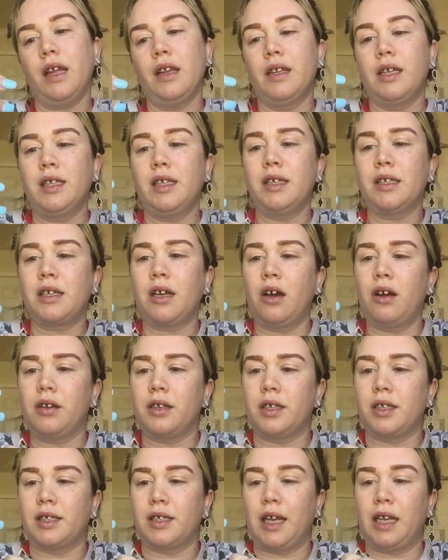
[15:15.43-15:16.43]
This is
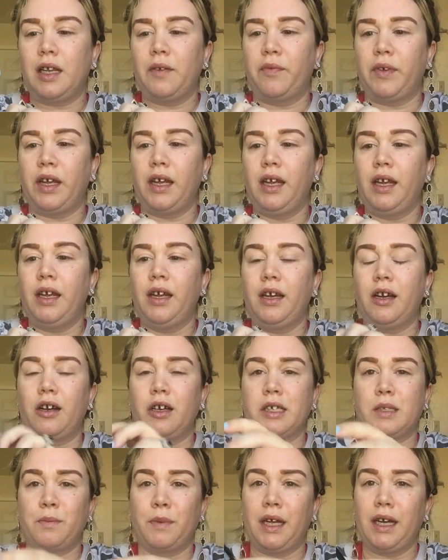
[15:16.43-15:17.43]
called CeraVe
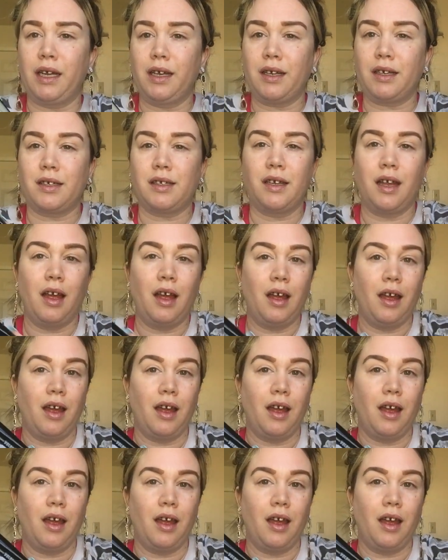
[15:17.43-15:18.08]
Cosmetics.